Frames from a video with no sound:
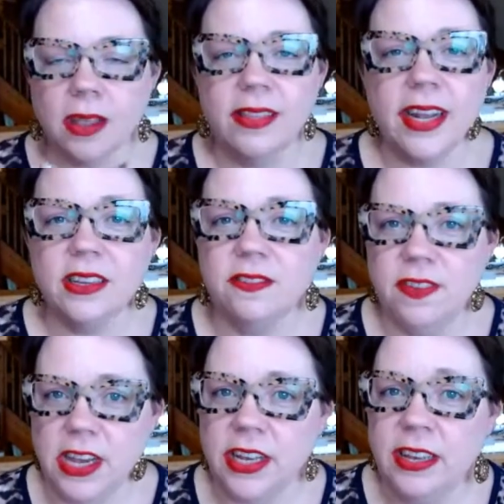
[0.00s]
that is
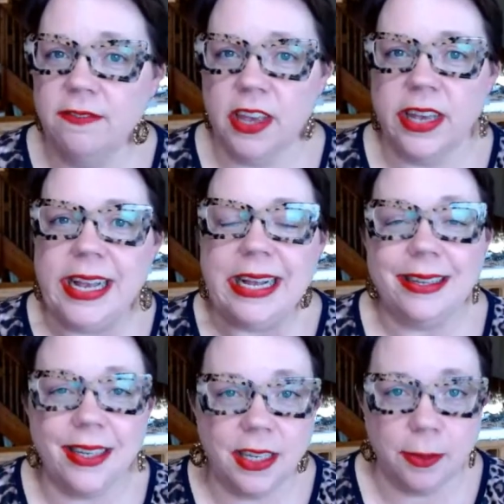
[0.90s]
very, very
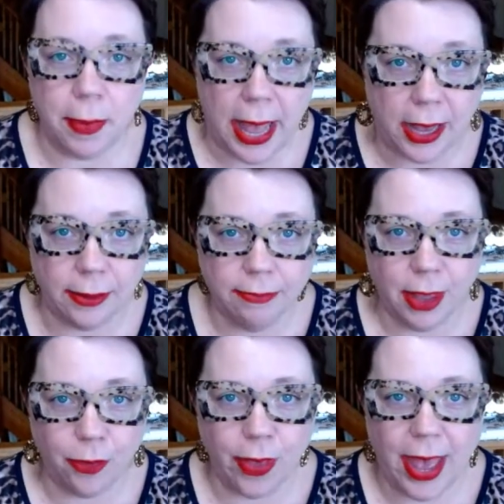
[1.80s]
easy to make.
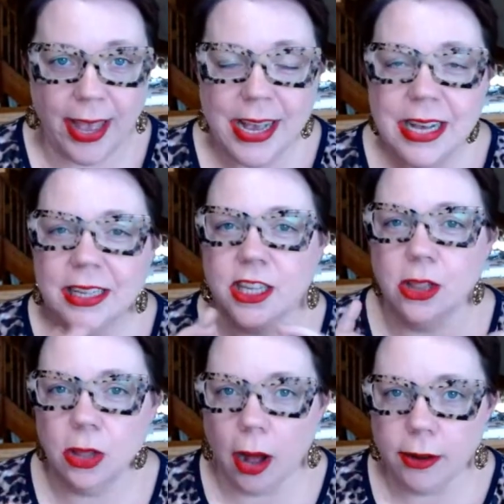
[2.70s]
Okay. It's a
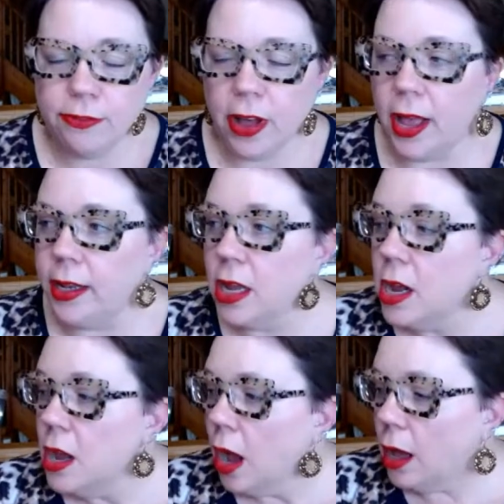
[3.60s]
lot of fun.
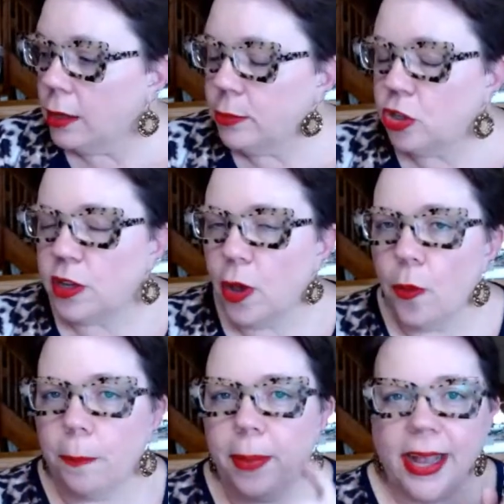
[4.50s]
Um,
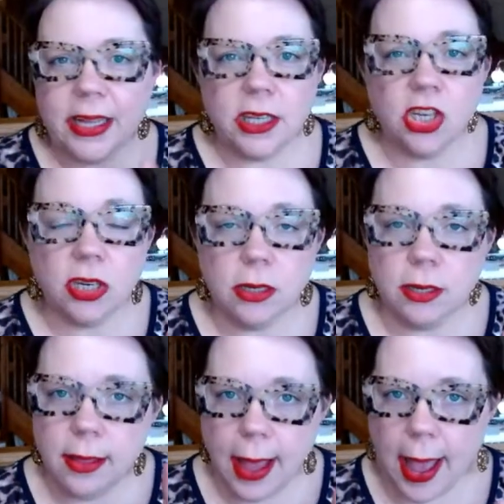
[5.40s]
so pay attention to
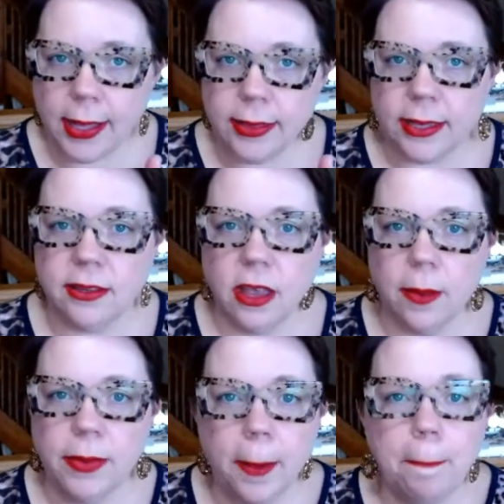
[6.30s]
that. That's
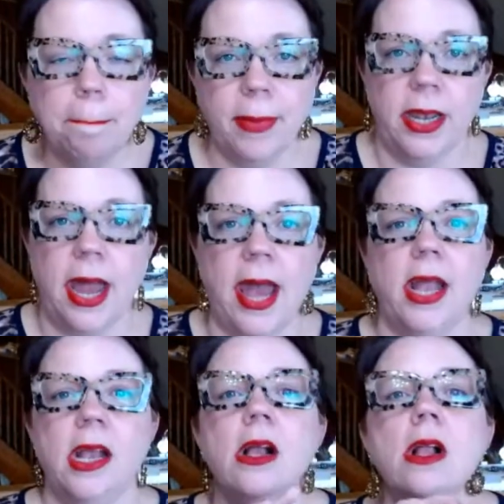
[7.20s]
coming up
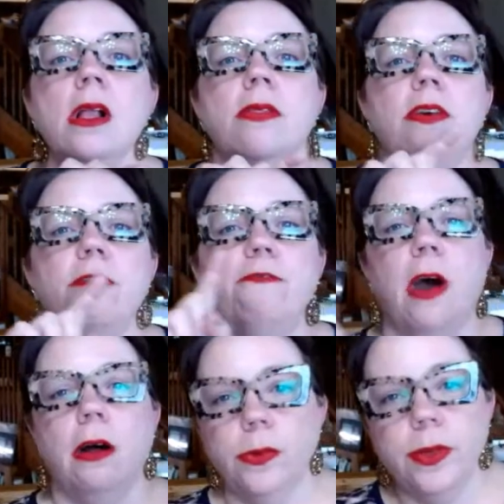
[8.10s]
Monday the
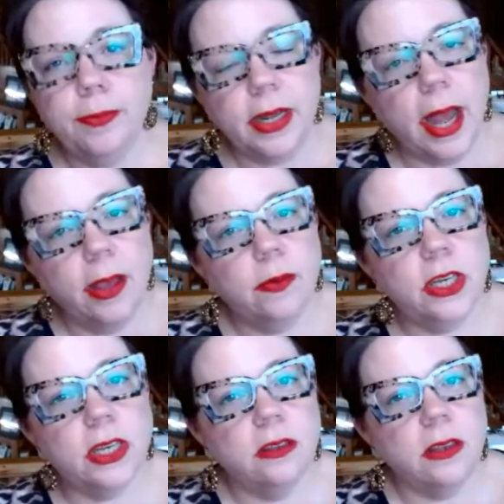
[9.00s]
following Monday, which
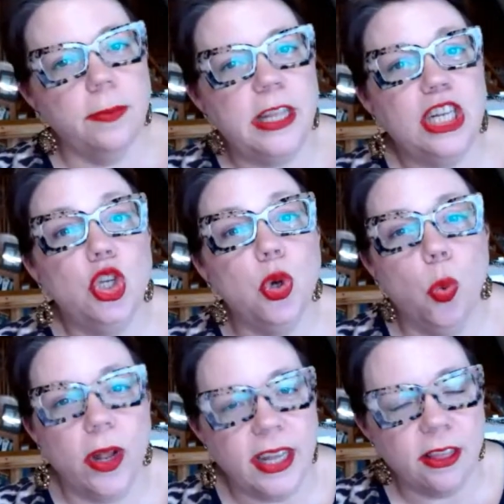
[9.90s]
is going to be the
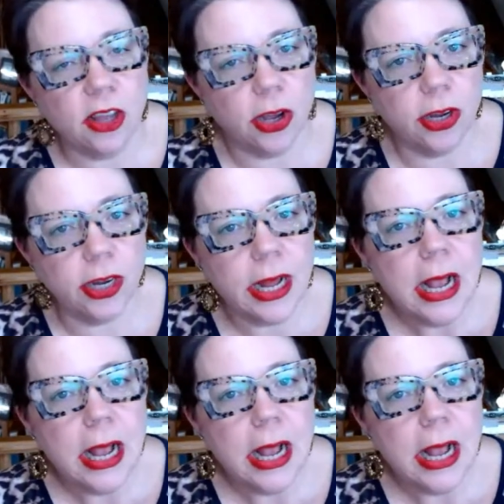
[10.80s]
23rd,